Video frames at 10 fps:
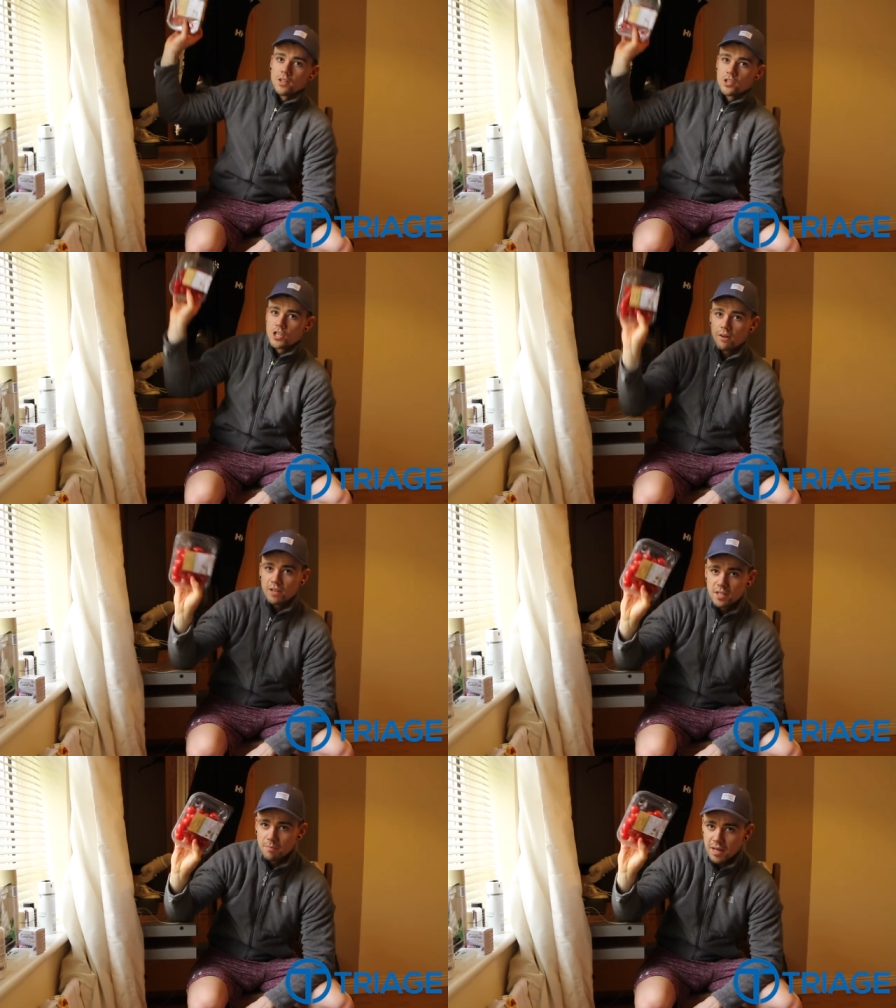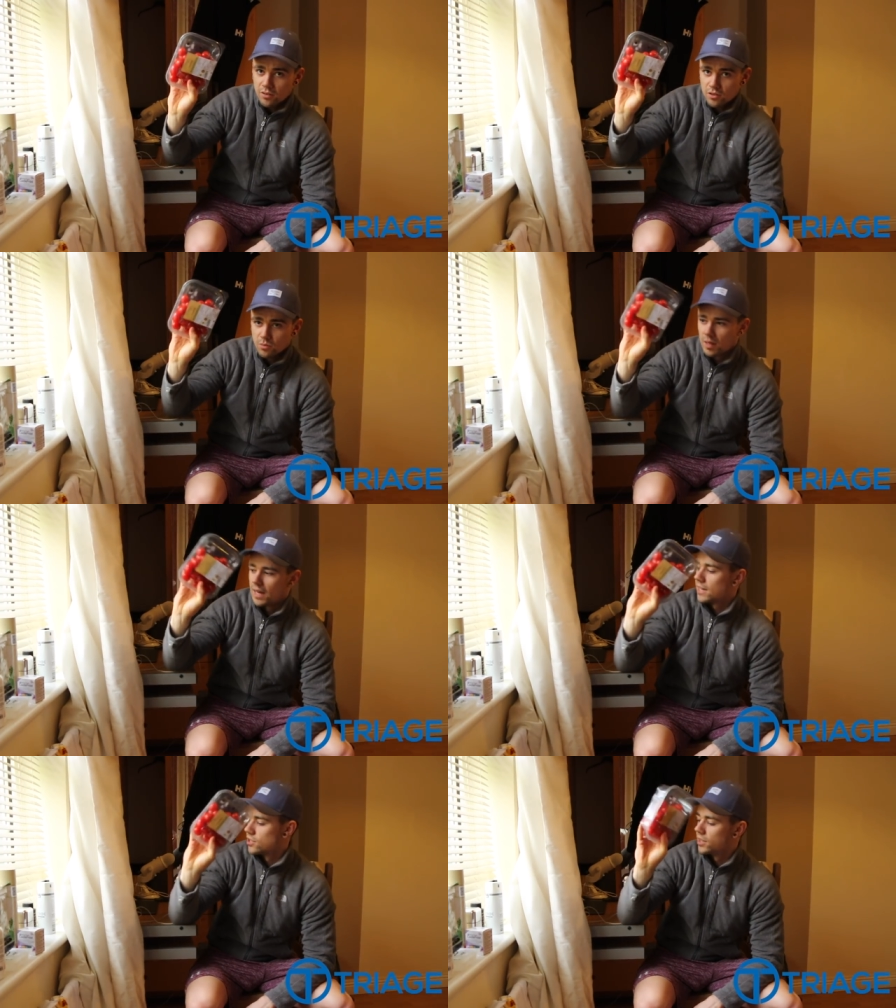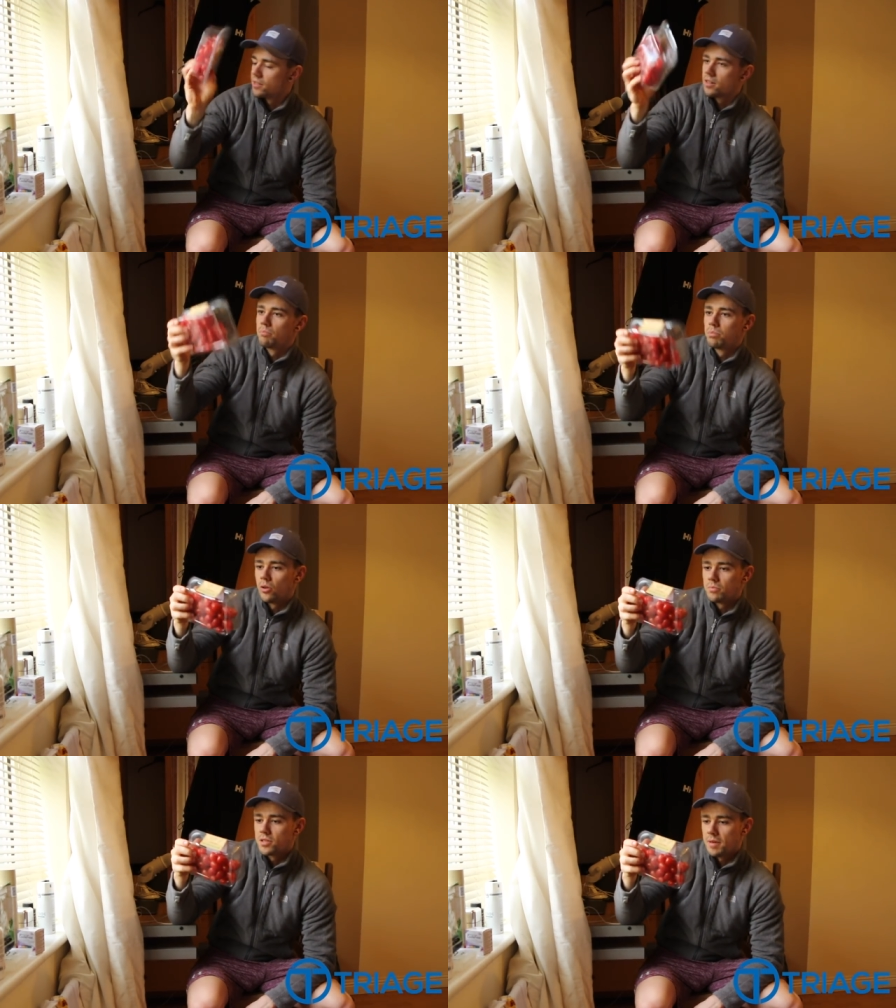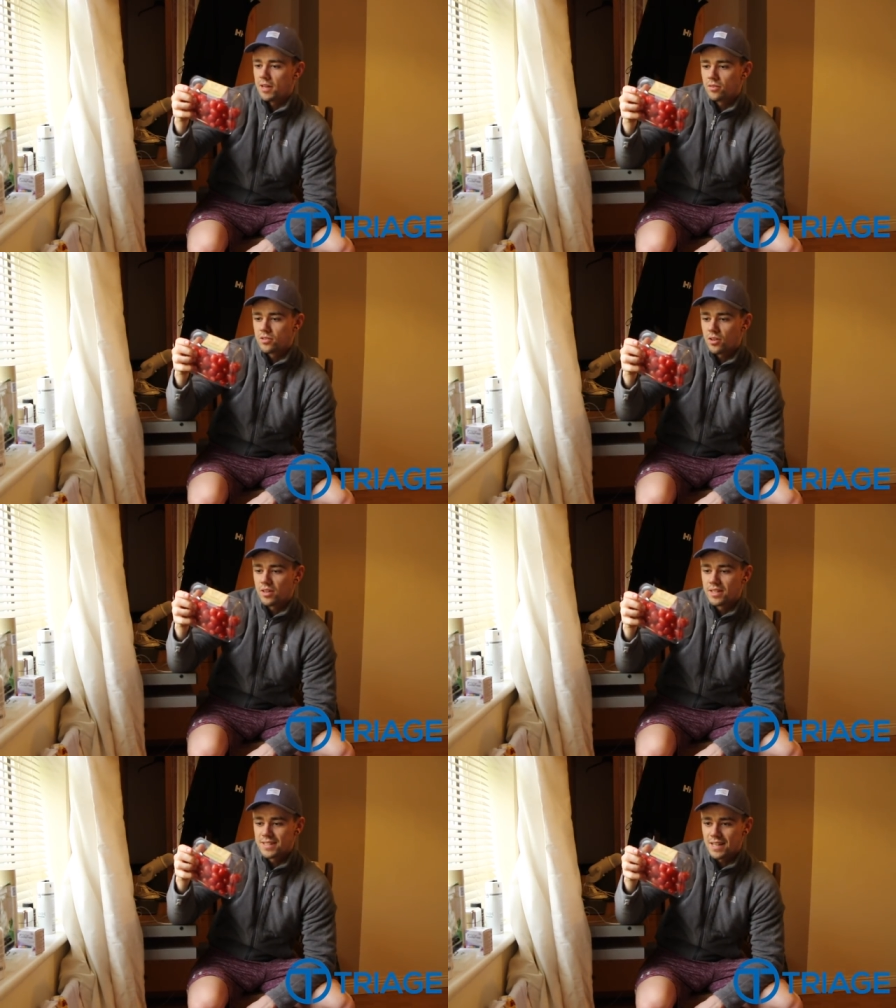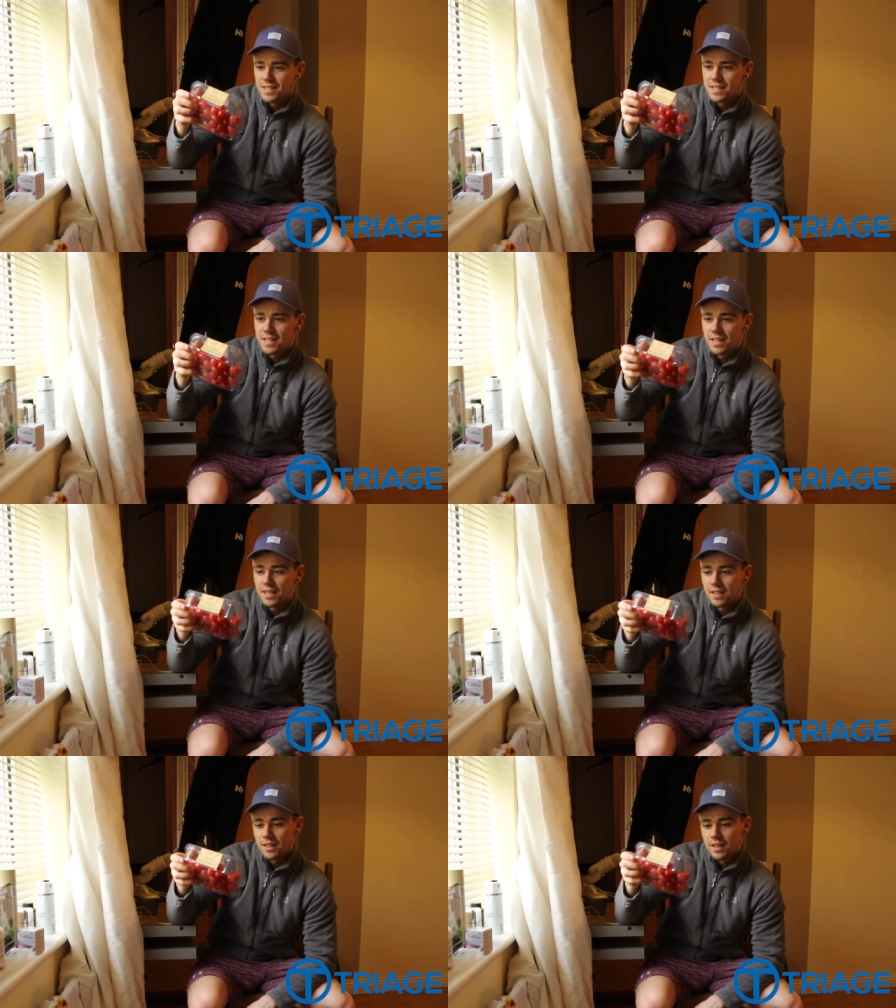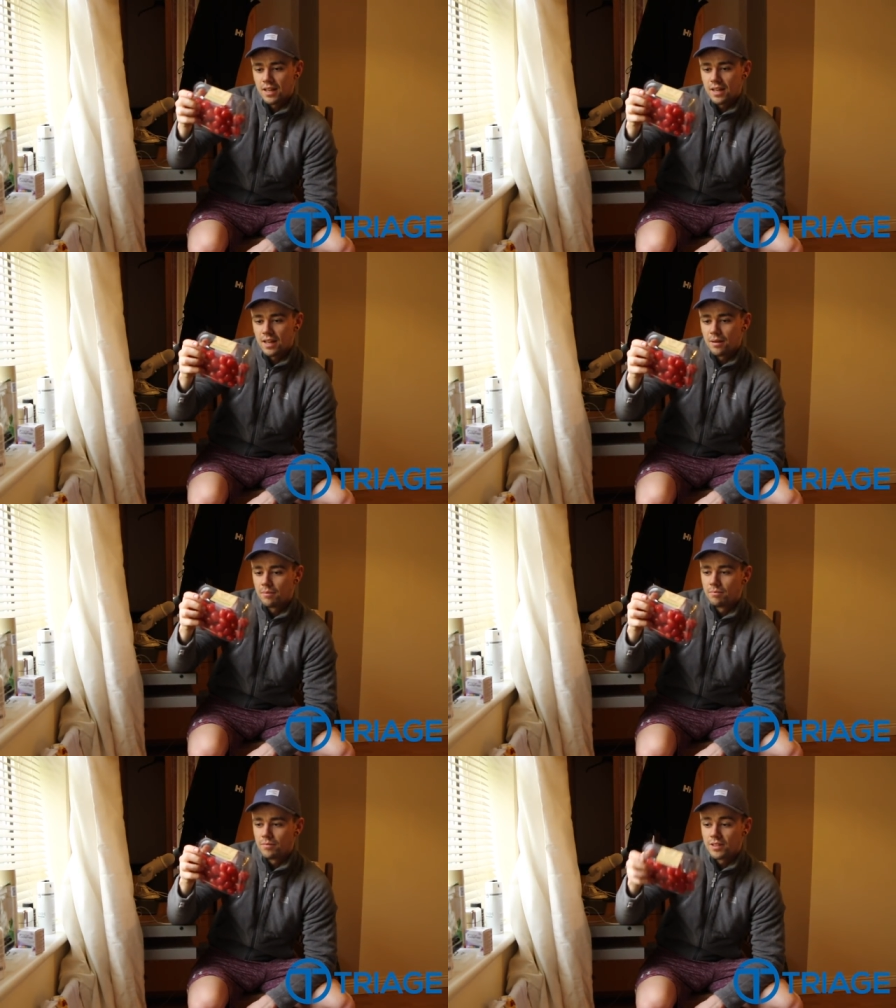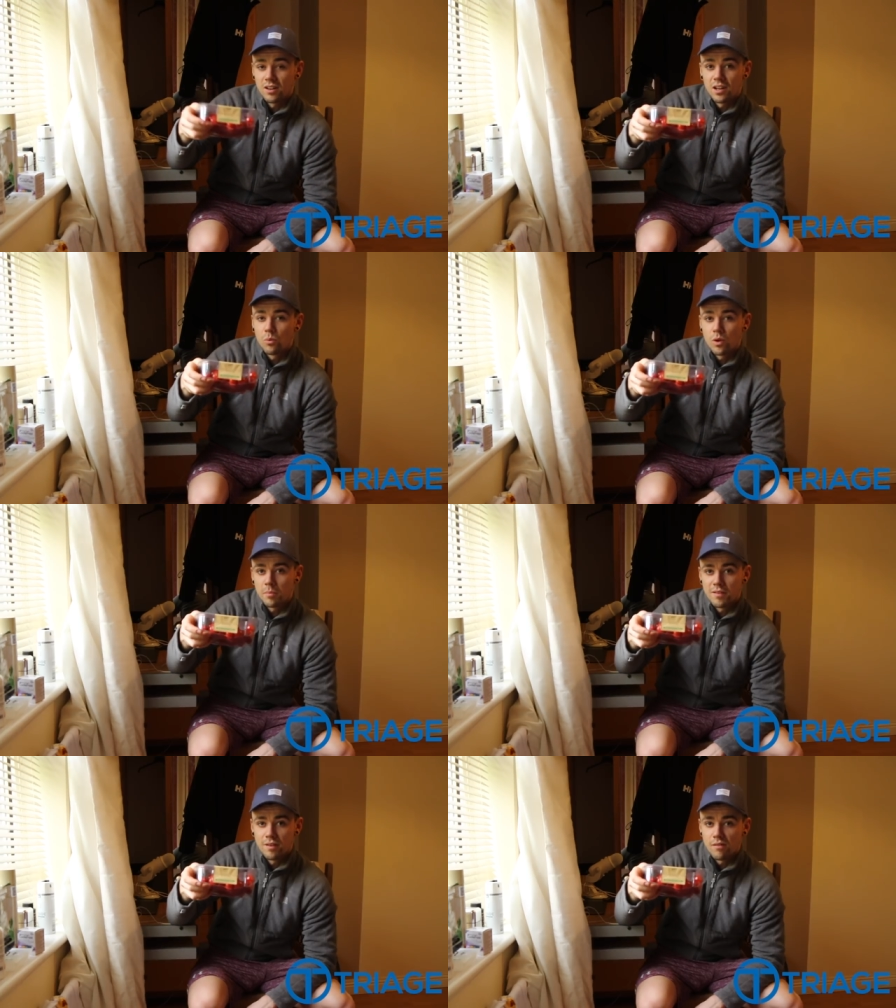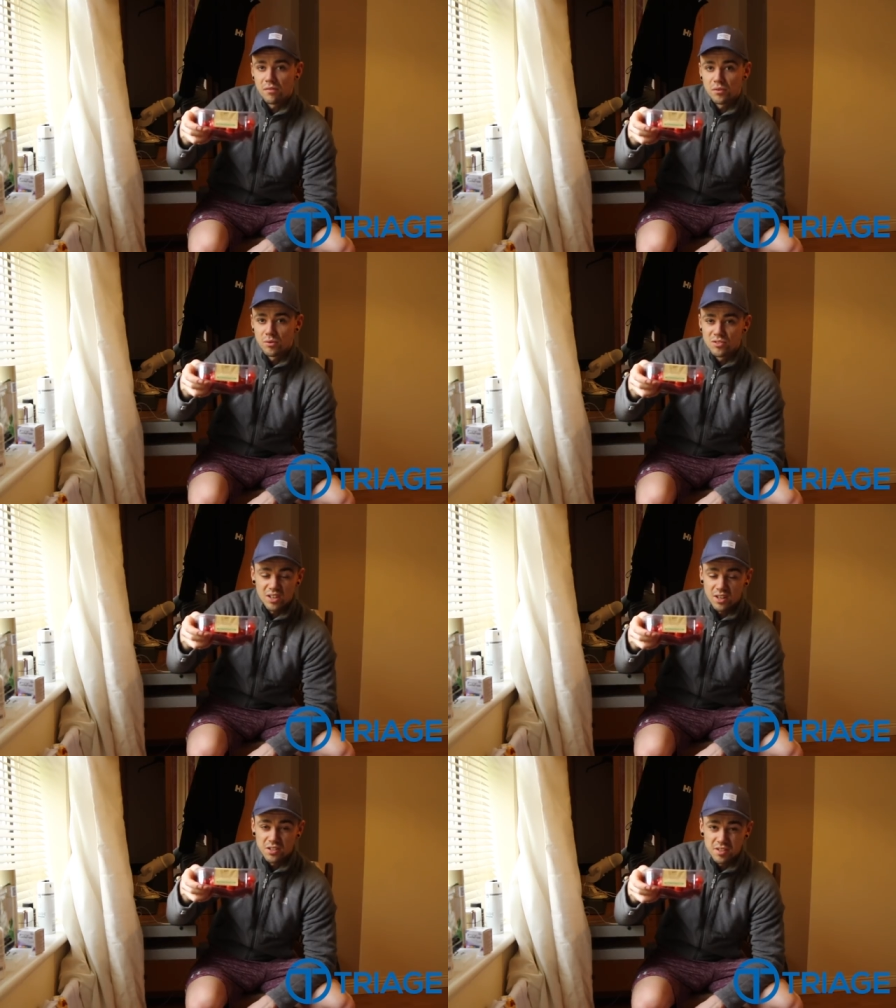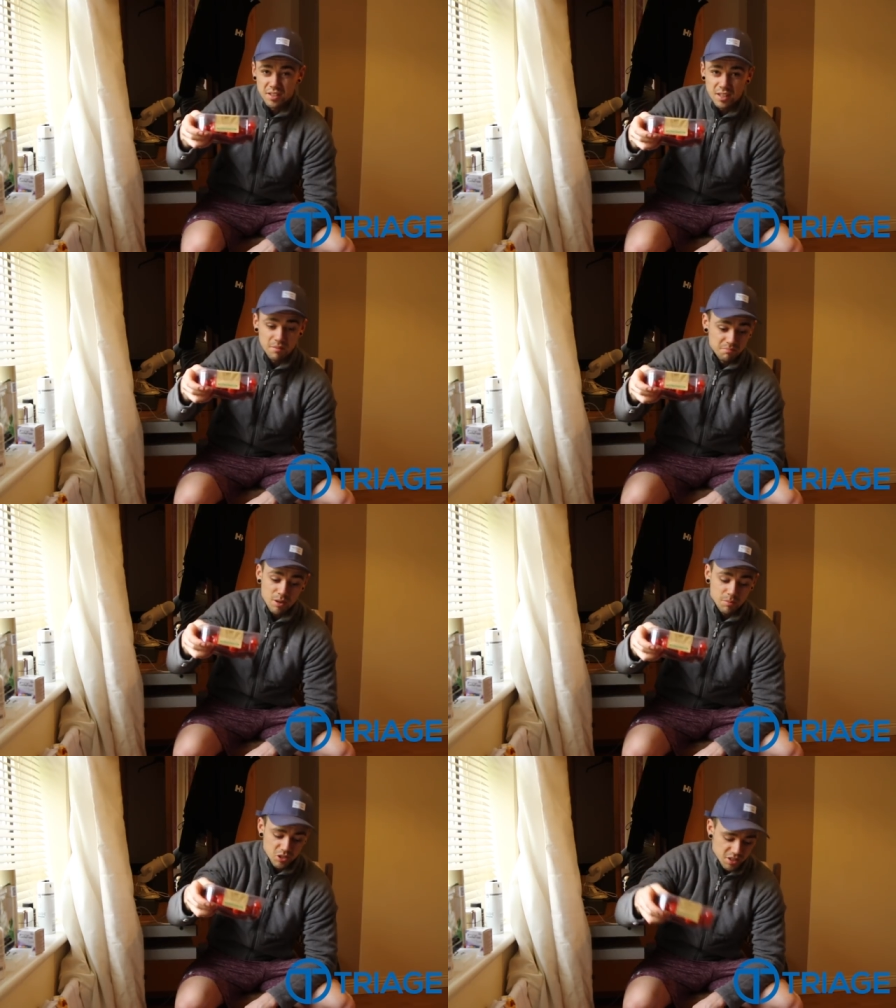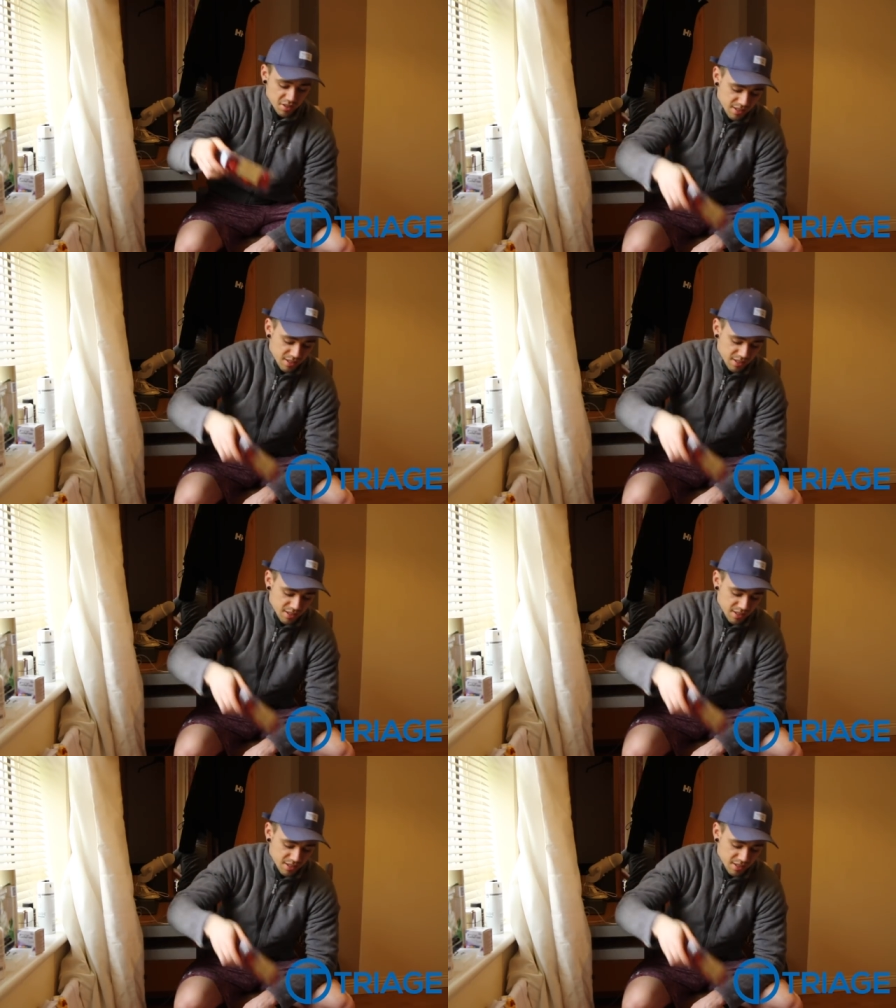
cherry tomatoes. Well, actually, these are plum tomatoes or santini. Um, they're like one of my favorite foods, and I just eat them pretty much as a